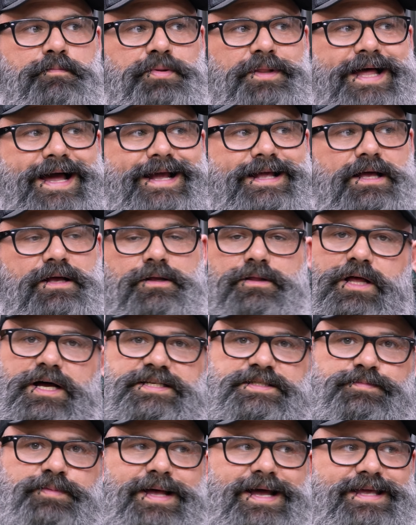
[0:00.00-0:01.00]
black,
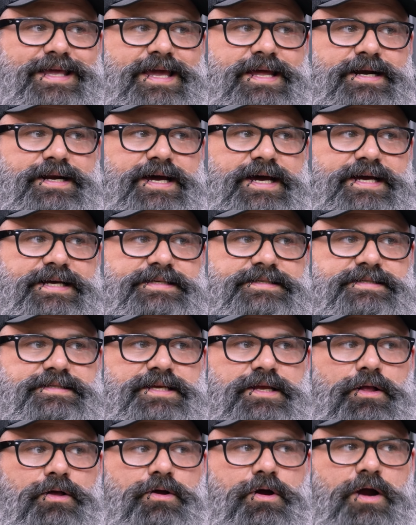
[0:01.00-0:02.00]
gloss black anodized
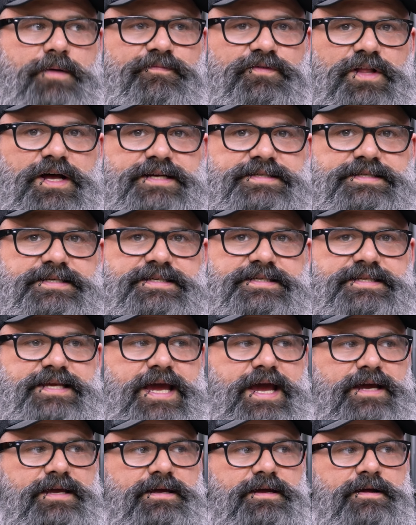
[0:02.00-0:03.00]
single carb glossy
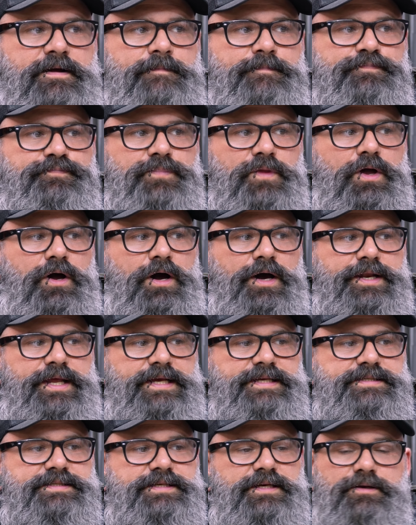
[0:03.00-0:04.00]
stack on
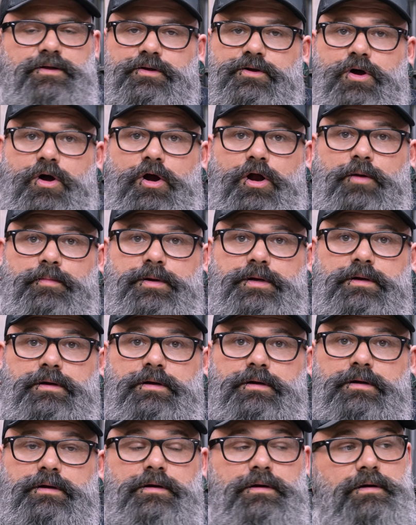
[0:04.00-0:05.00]
a single carb
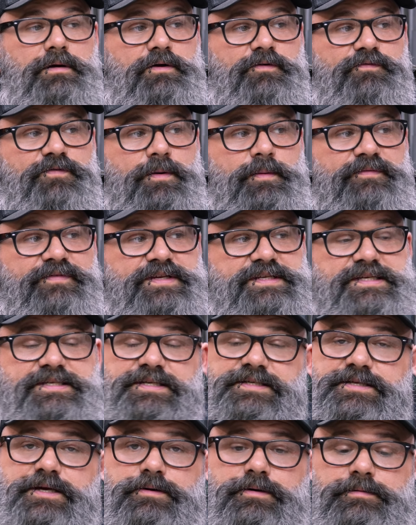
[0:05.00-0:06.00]
from a
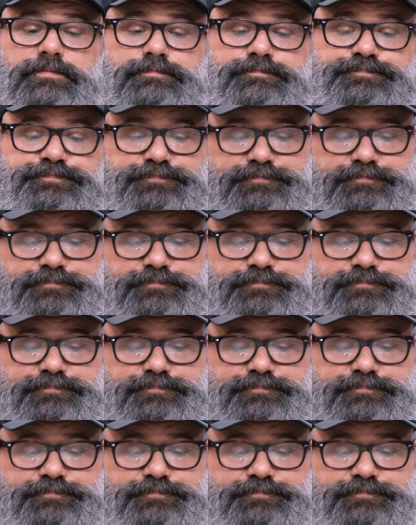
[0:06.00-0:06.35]
VT600.